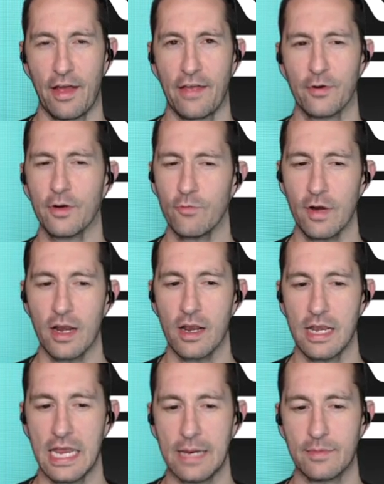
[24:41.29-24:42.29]
They're going to run out
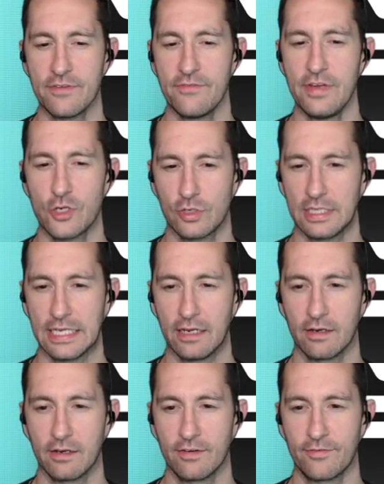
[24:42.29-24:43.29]
of names
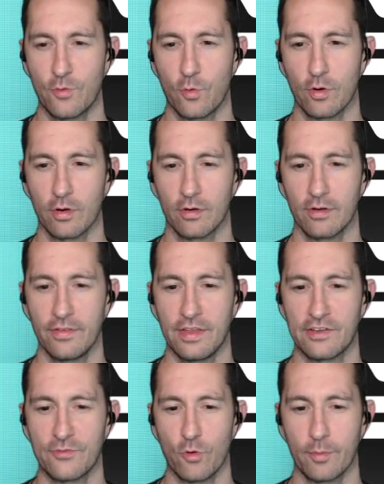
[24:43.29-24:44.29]
eventually for
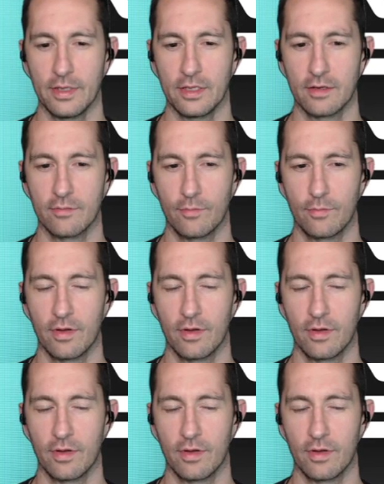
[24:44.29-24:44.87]
this formula.